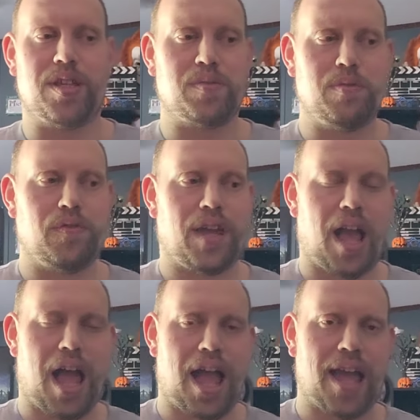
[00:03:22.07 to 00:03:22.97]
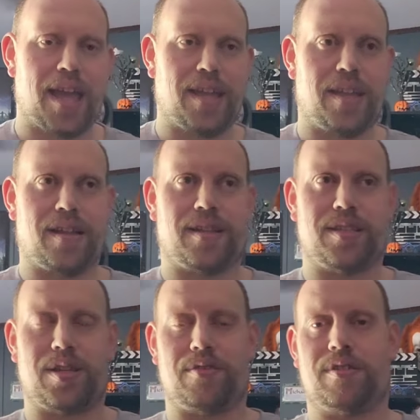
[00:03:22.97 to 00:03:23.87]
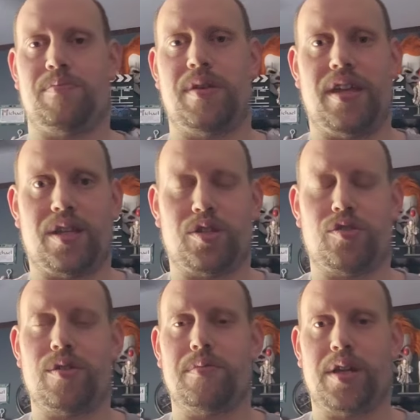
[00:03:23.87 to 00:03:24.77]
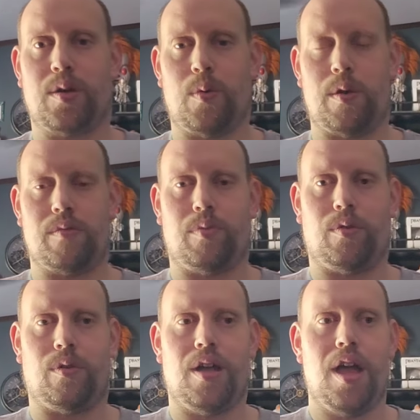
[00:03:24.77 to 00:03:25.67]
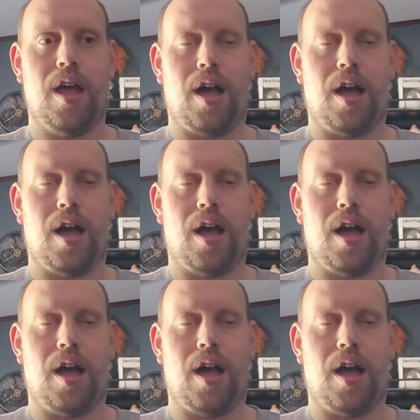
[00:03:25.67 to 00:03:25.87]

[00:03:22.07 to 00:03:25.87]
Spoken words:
This movie I consider to be extremely quotable.